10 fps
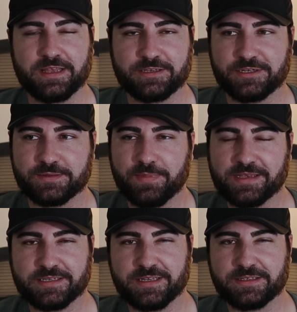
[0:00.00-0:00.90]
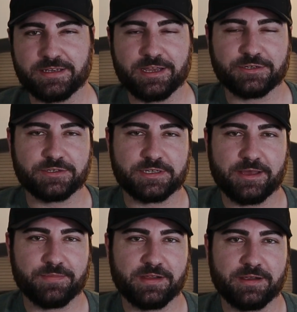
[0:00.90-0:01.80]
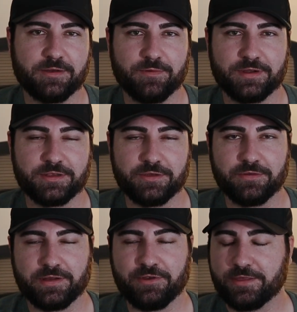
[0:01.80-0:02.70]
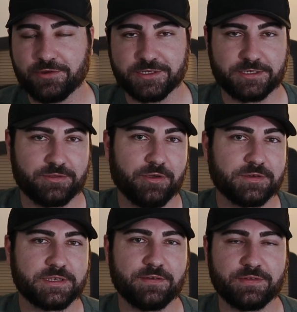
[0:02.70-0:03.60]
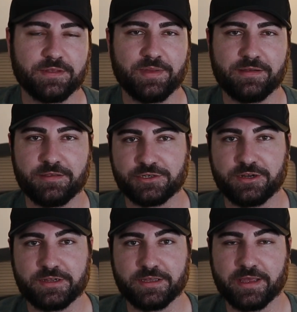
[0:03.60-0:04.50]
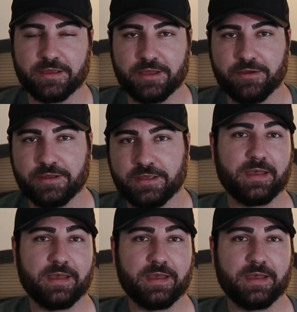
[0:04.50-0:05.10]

It's just messy. It's an extra step that I don't want to do. I'd rather just throw stuff in the bed of the truck and get going.